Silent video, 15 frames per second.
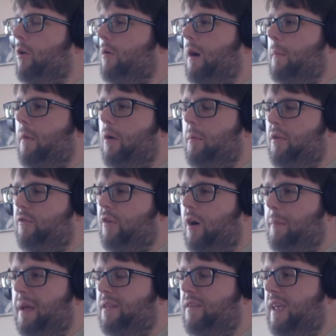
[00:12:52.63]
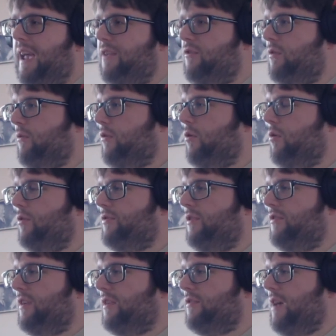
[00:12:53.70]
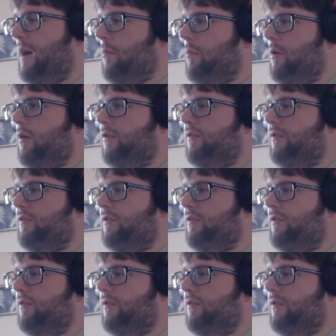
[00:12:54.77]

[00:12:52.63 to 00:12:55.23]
hoping to start my TA2 course in September.